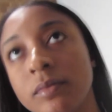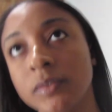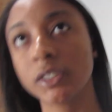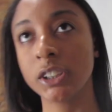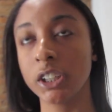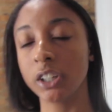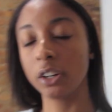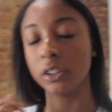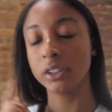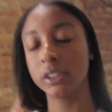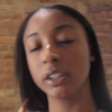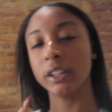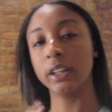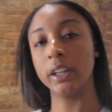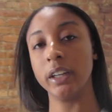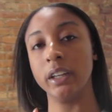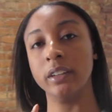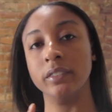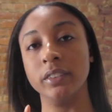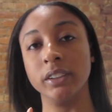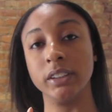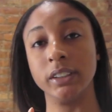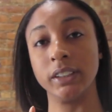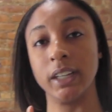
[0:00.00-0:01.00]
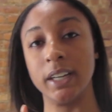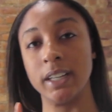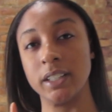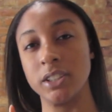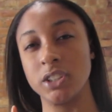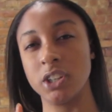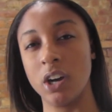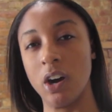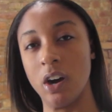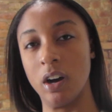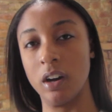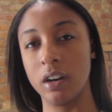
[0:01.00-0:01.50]
to go to the Eva Chen
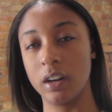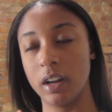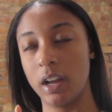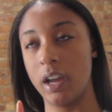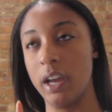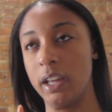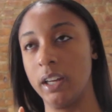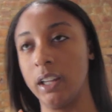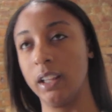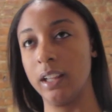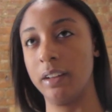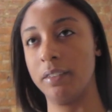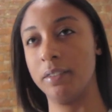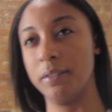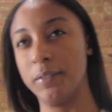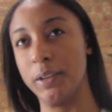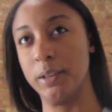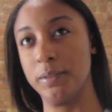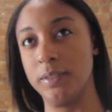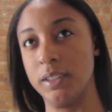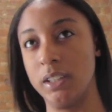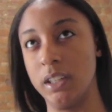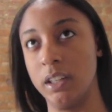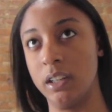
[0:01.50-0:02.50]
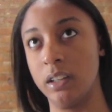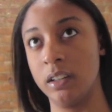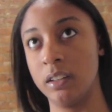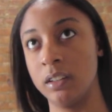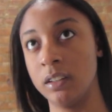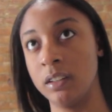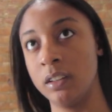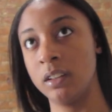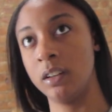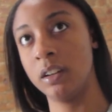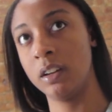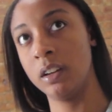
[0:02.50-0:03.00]
talk at 11:15
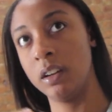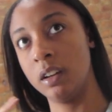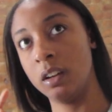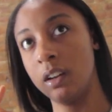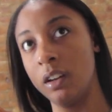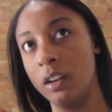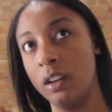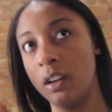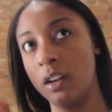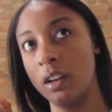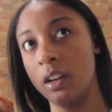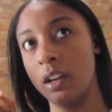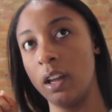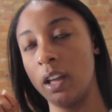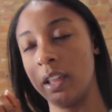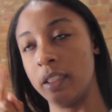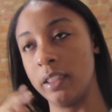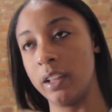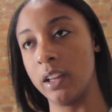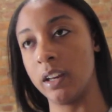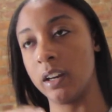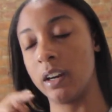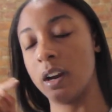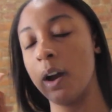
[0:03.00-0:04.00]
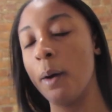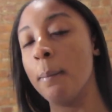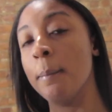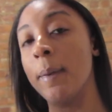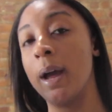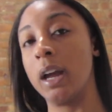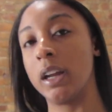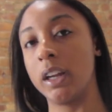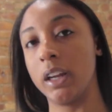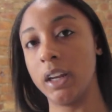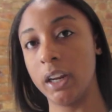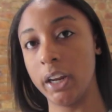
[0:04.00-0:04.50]
and then come
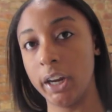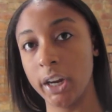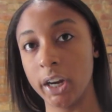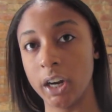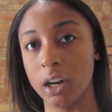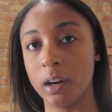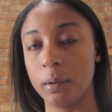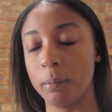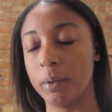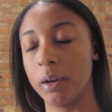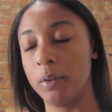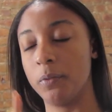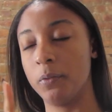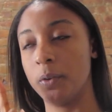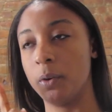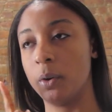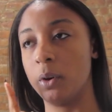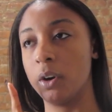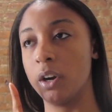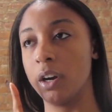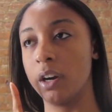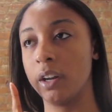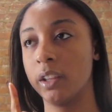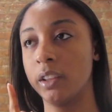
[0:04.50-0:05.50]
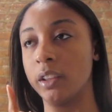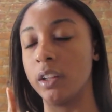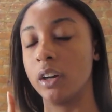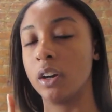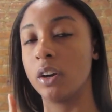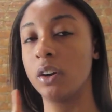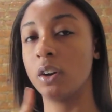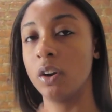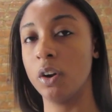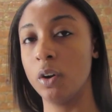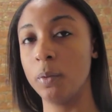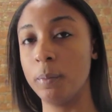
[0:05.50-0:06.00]
back here before the
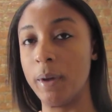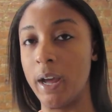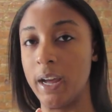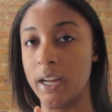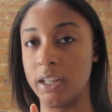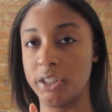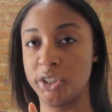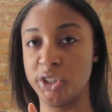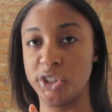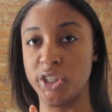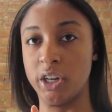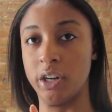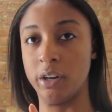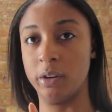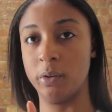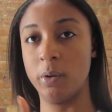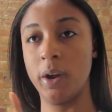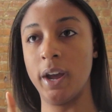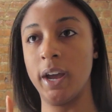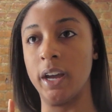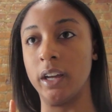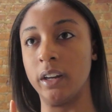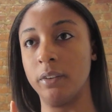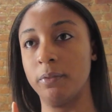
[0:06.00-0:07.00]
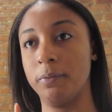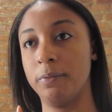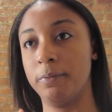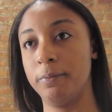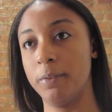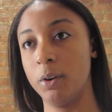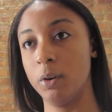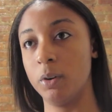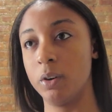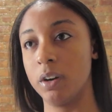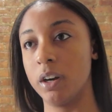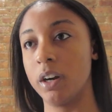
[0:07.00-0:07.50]
Chromat show at
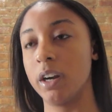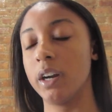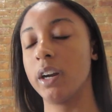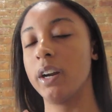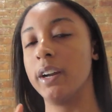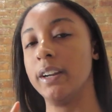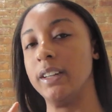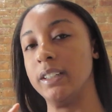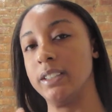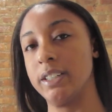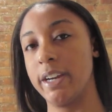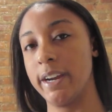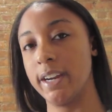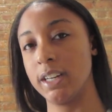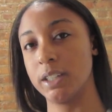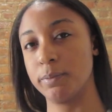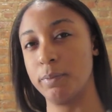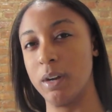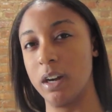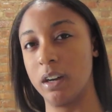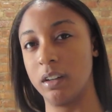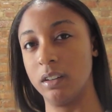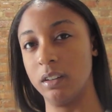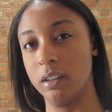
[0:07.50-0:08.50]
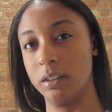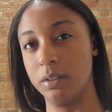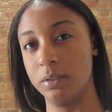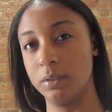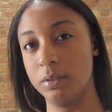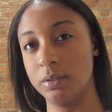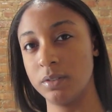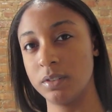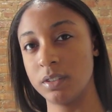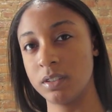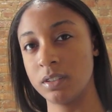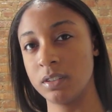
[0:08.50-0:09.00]
4 and change my
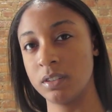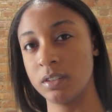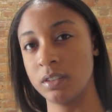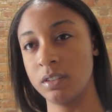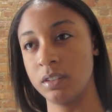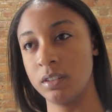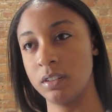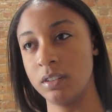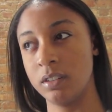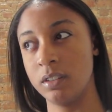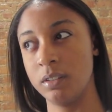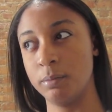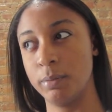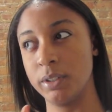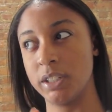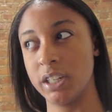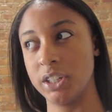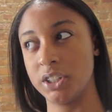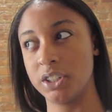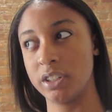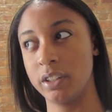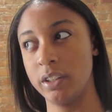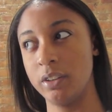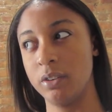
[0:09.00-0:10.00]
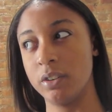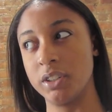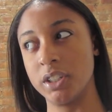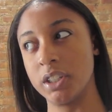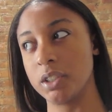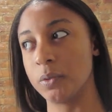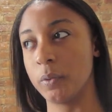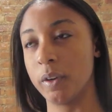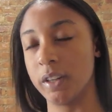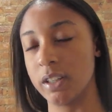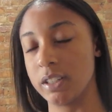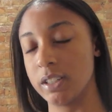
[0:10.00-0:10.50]
clothes potentially or
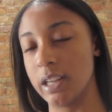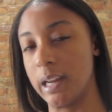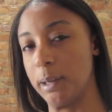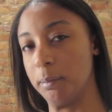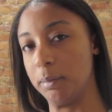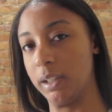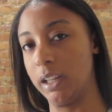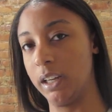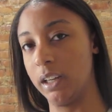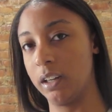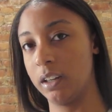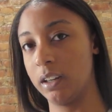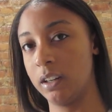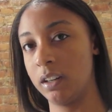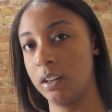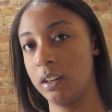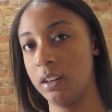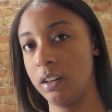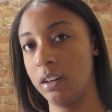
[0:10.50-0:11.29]
just wear the same thing